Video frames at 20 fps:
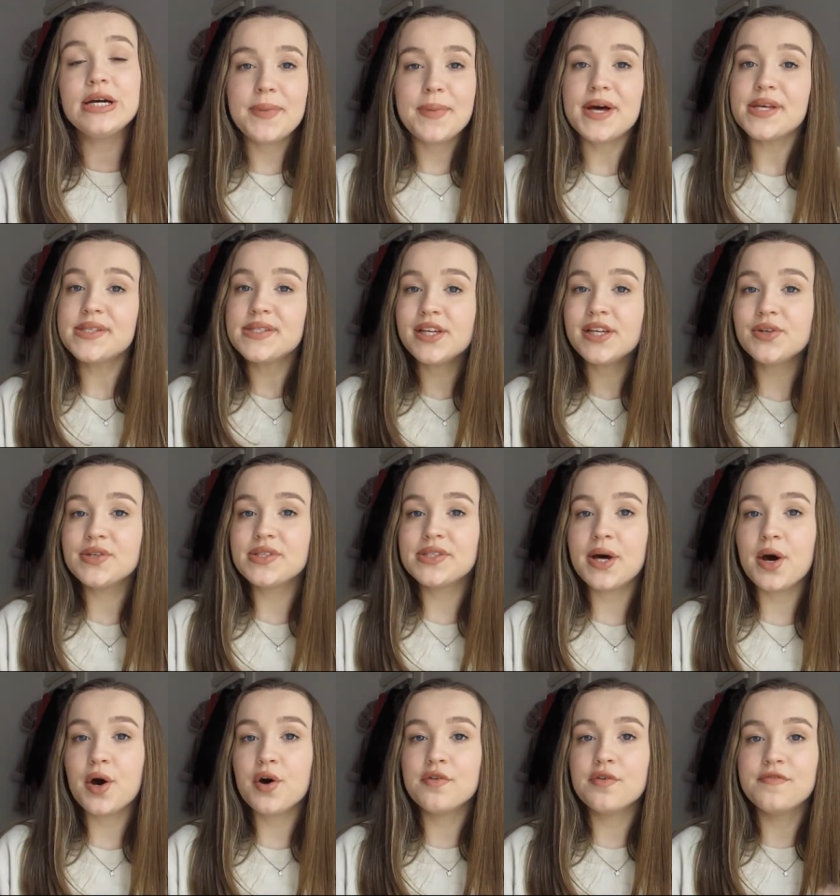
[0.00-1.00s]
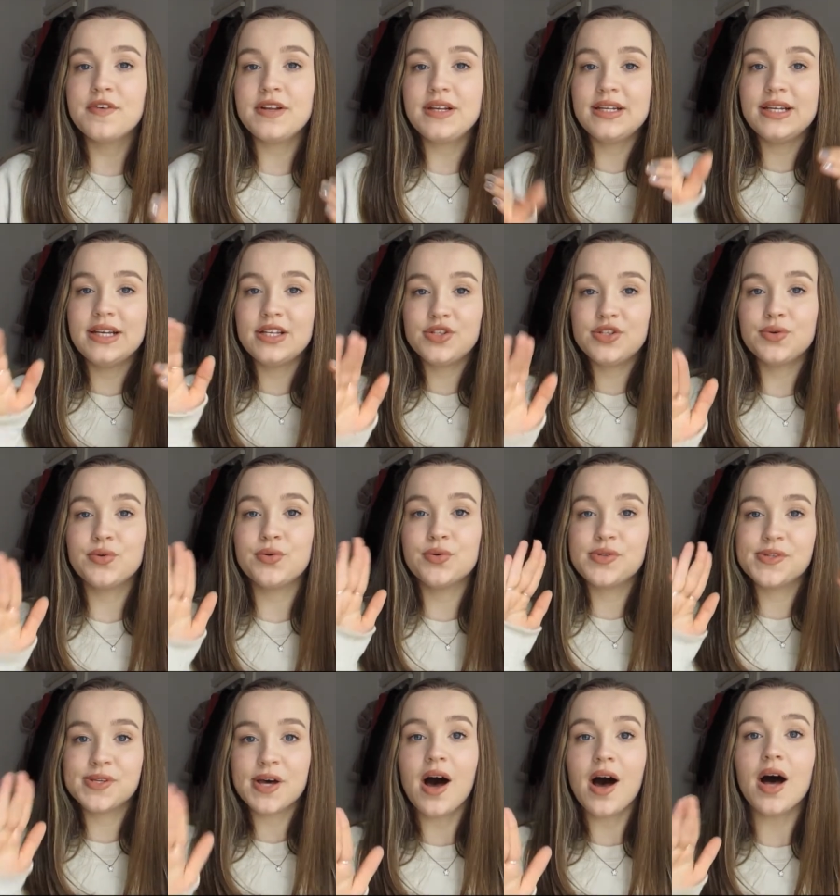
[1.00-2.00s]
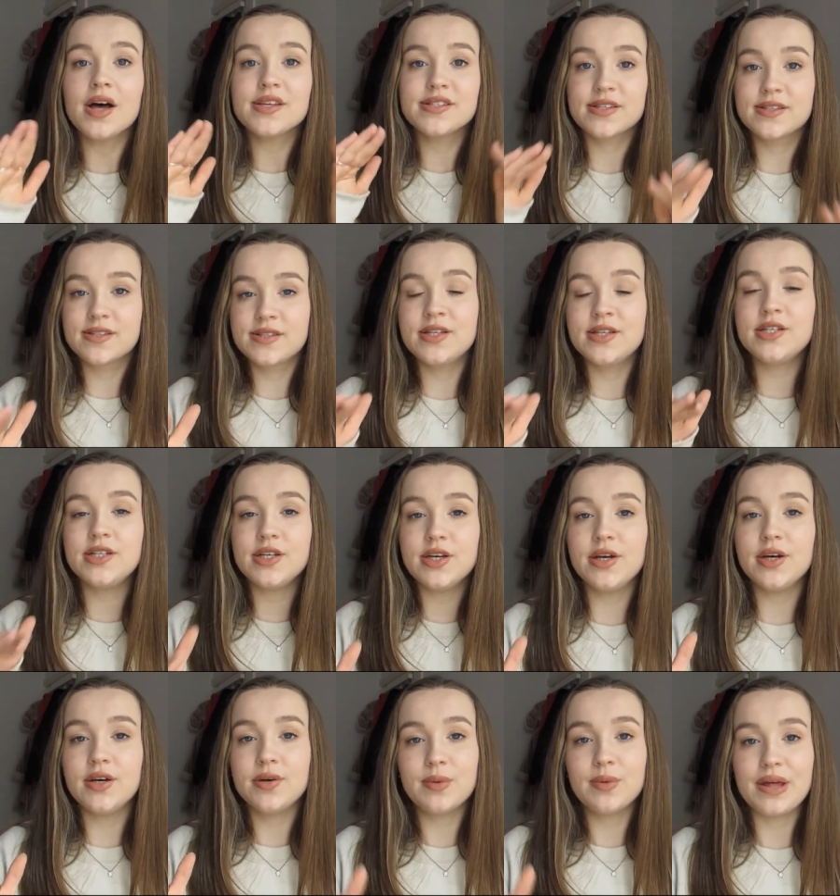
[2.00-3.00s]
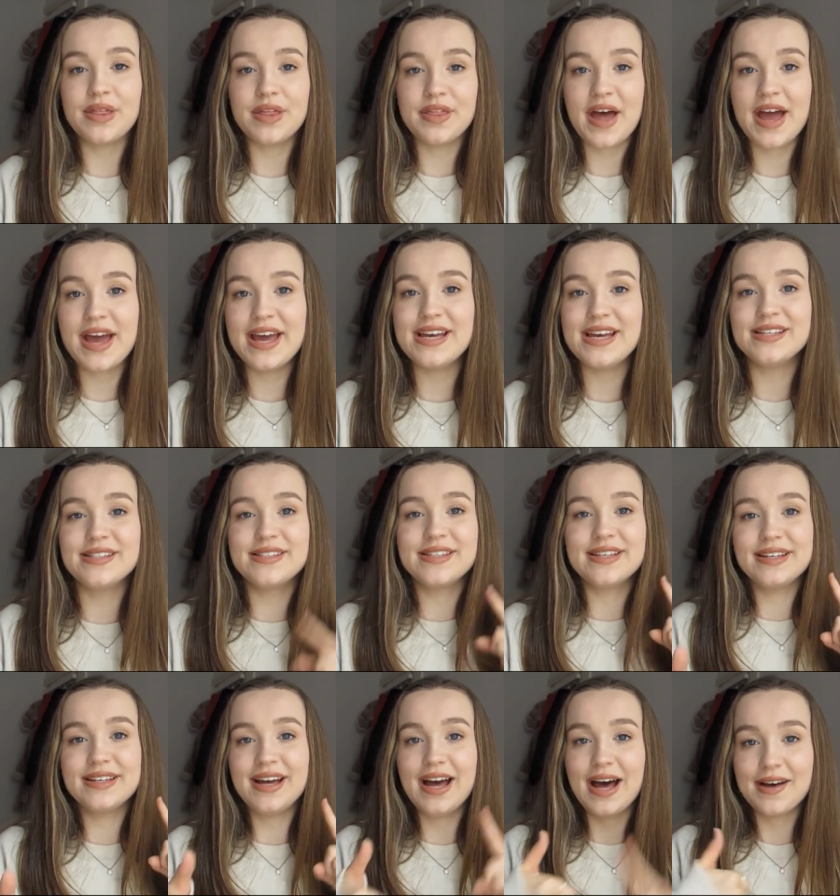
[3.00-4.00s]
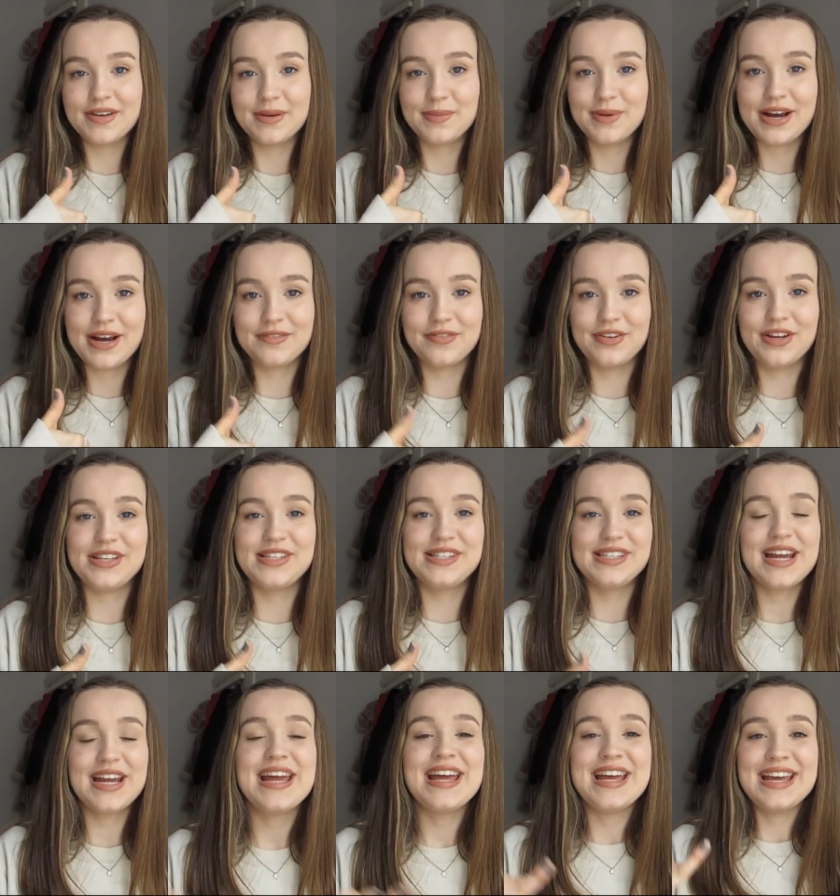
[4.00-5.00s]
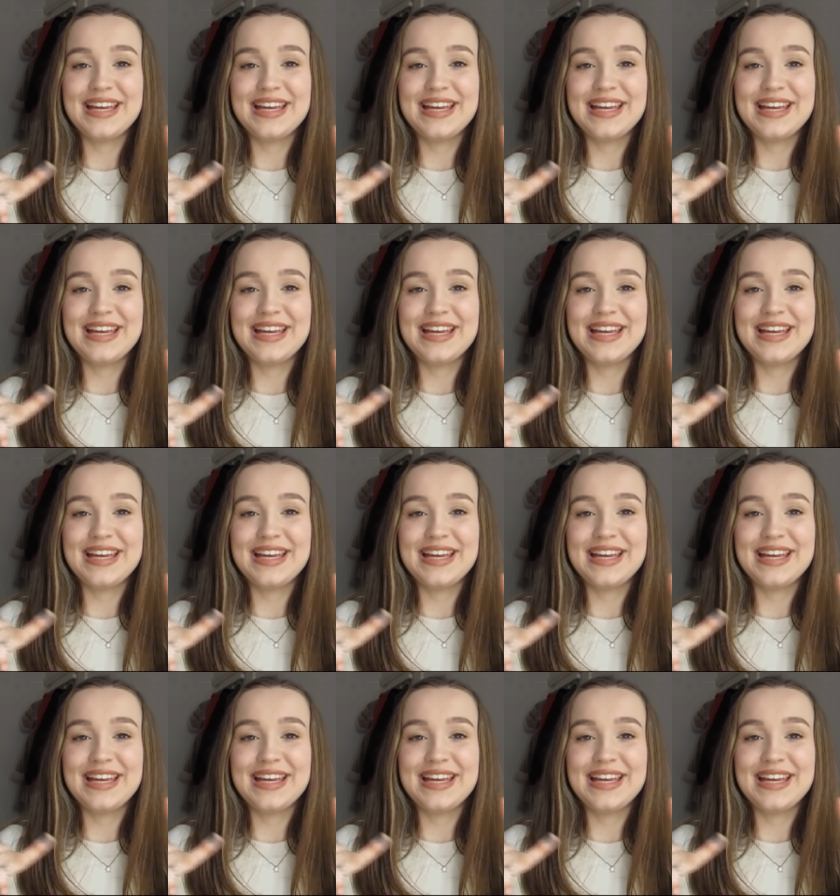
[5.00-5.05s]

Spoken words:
But set yourself little tasks to do, whether that is having breakfast,